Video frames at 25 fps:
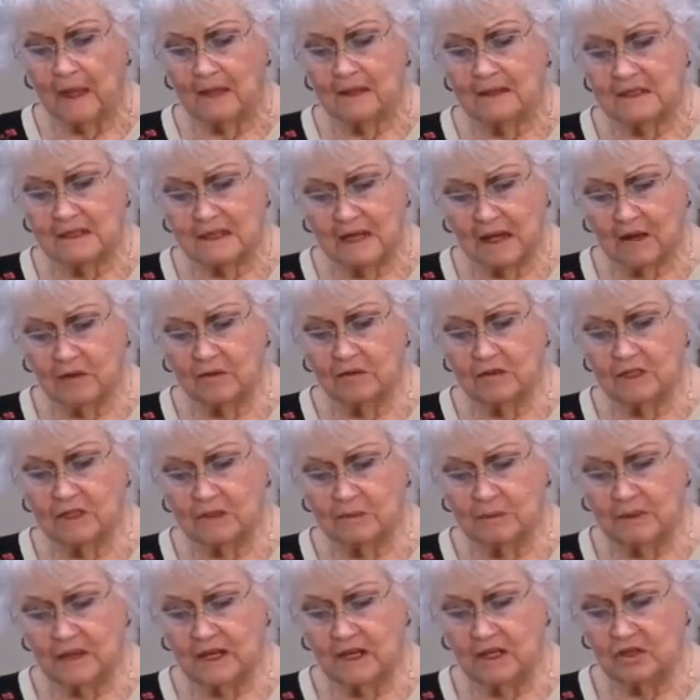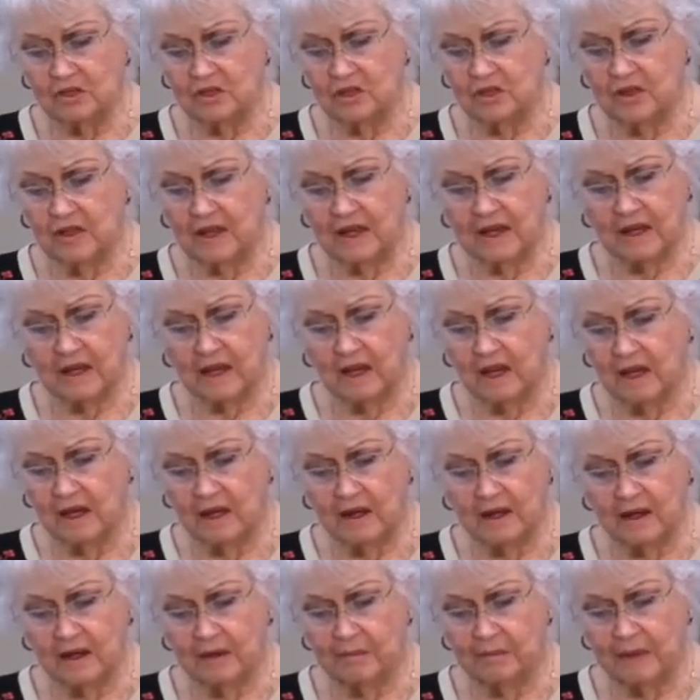sound speech that
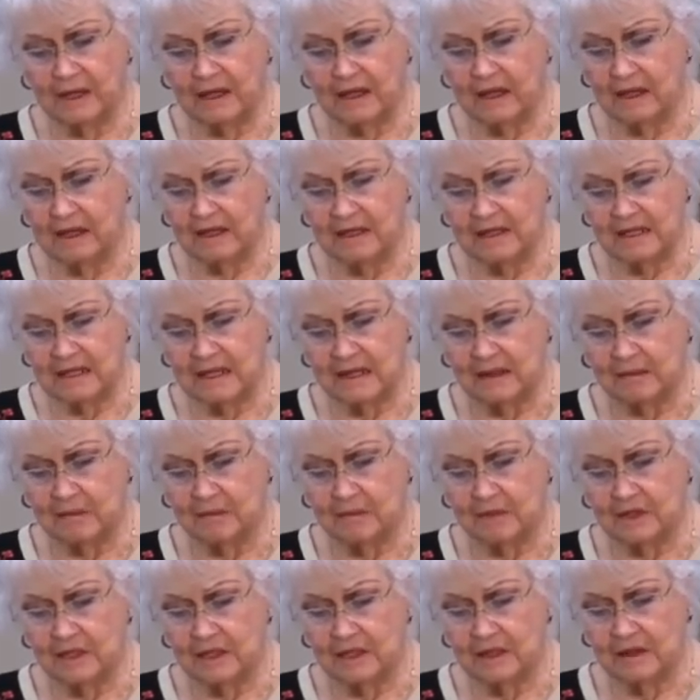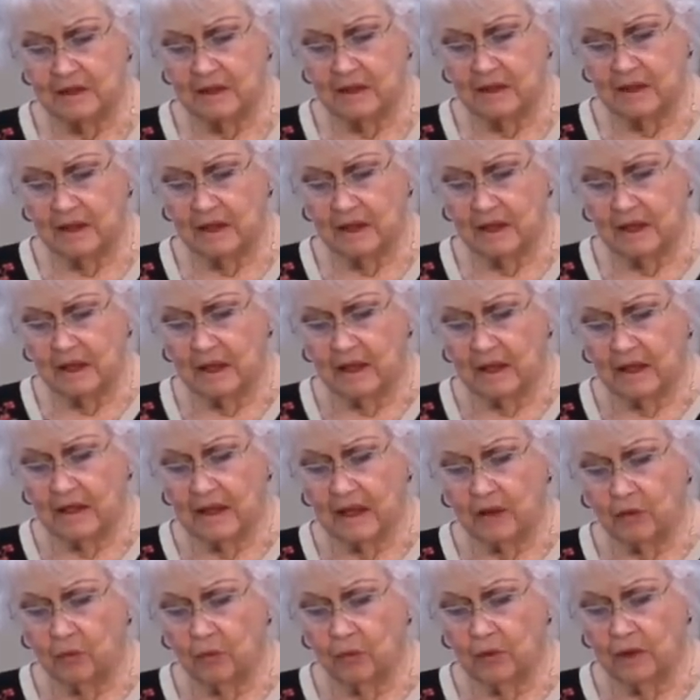cannot be condemned,
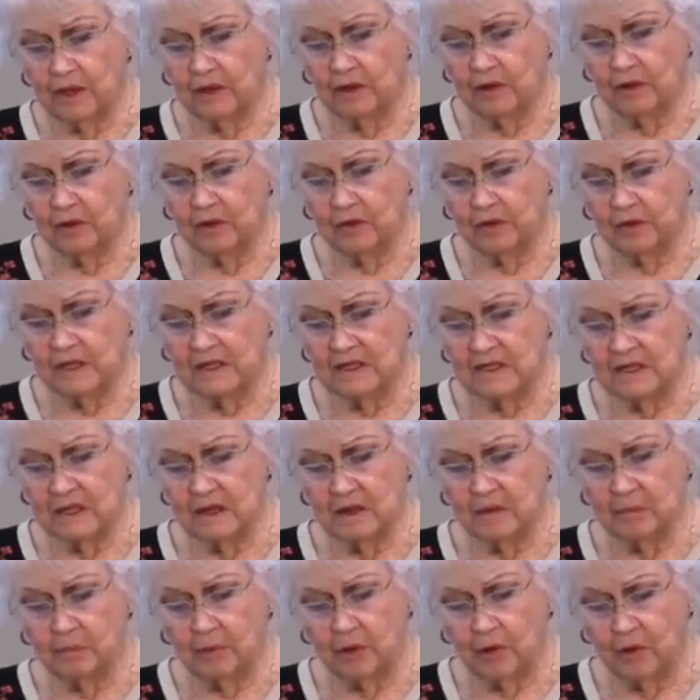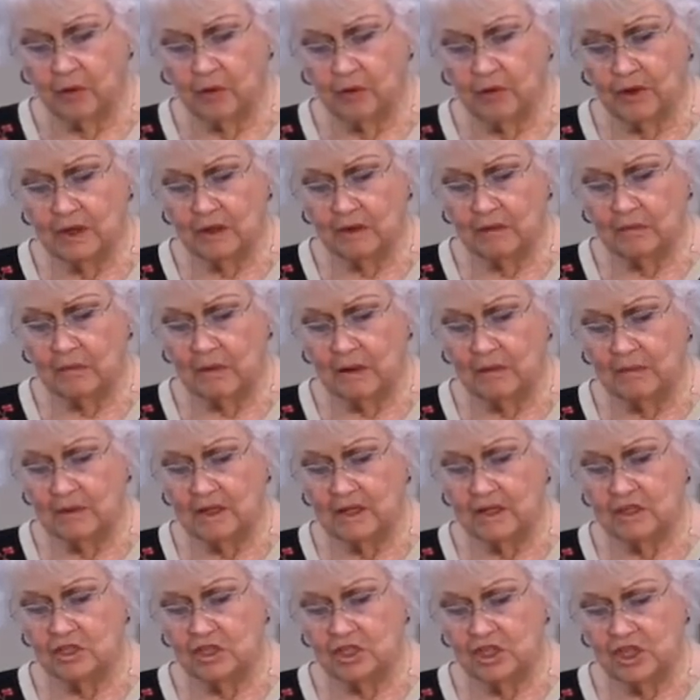that one who is an opponent may
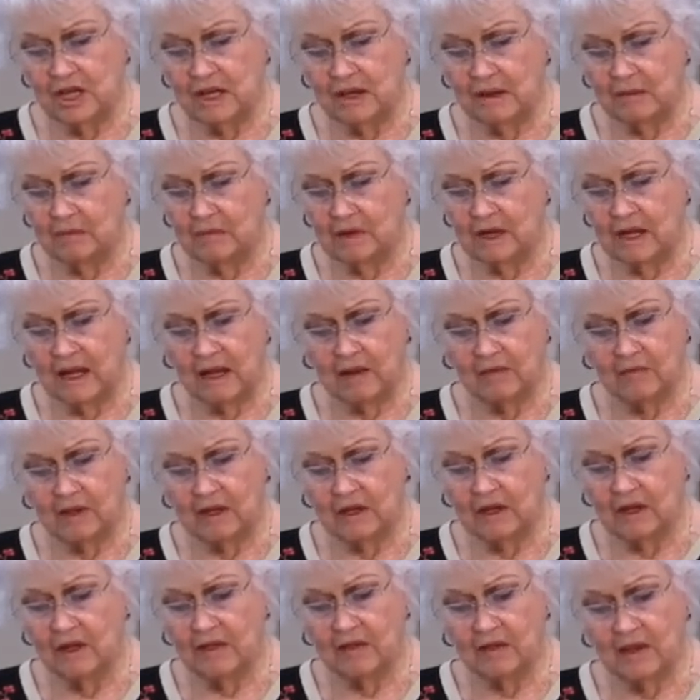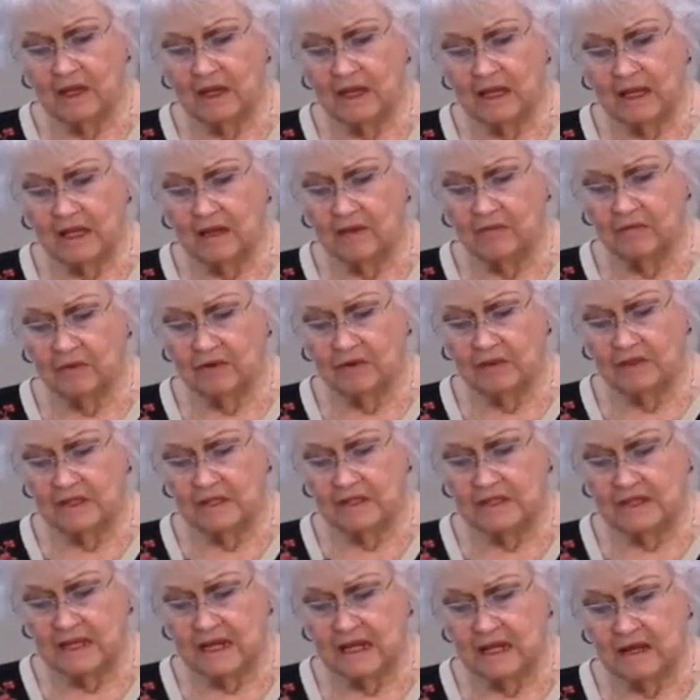be ashamed, having nothing evil
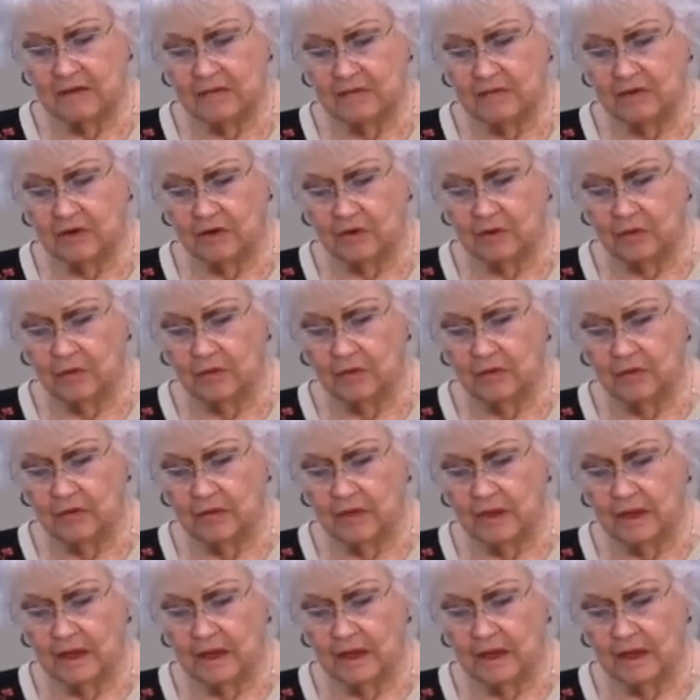to say of you.